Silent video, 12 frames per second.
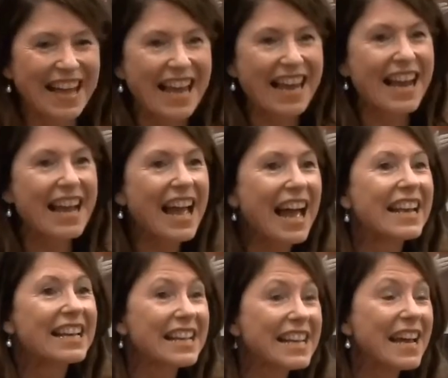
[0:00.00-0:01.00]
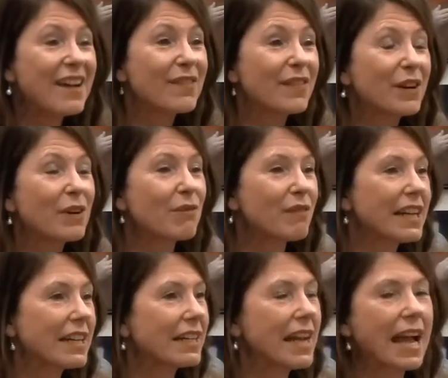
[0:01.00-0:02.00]
had never
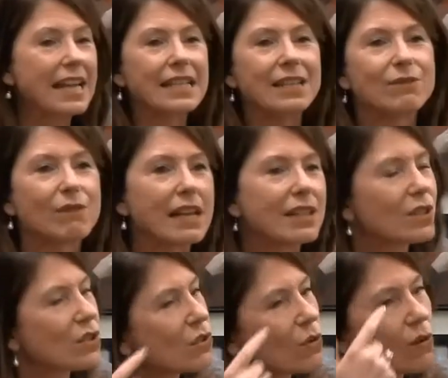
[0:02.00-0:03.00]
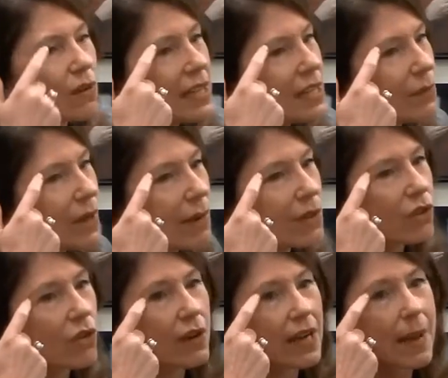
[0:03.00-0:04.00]
written, I didn't write stories when I was
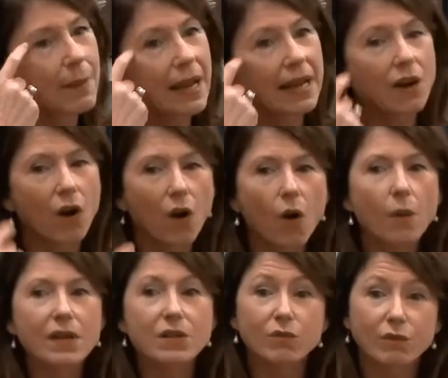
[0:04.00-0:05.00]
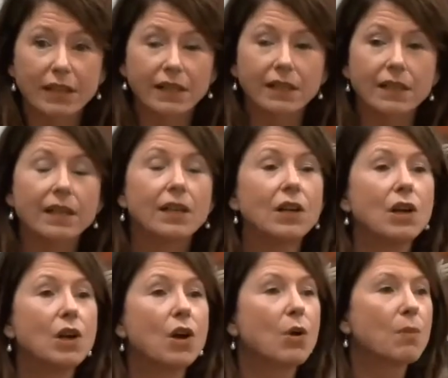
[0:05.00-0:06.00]
growing up. I had always written
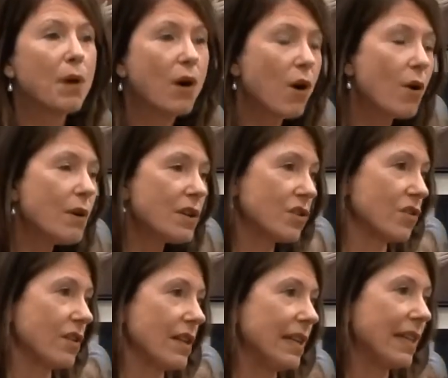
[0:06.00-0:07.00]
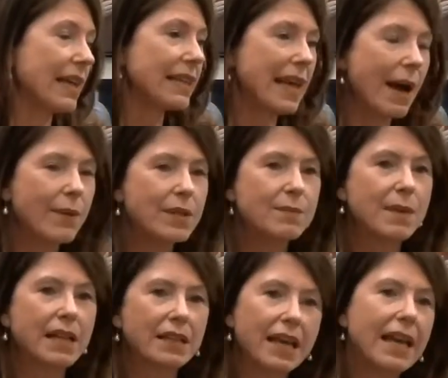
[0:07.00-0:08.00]
poetry. Like, that was
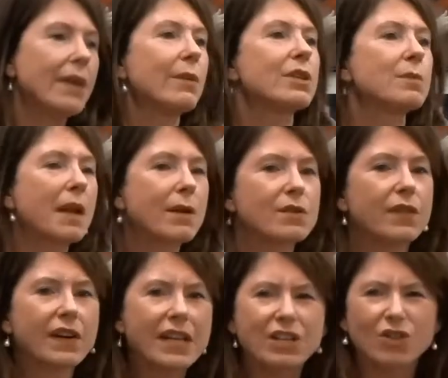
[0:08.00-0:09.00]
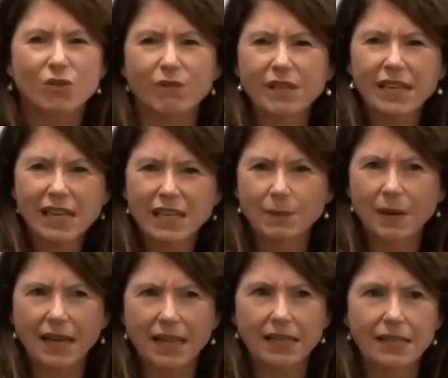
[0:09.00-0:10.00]
my language. But I was very intrigued by
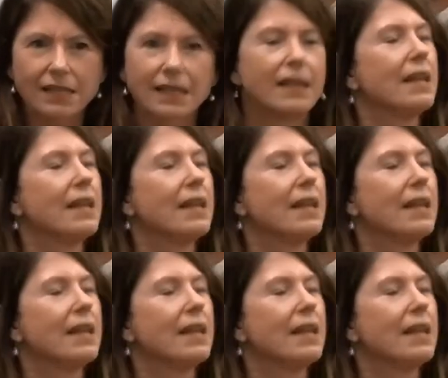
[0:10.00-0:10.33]
this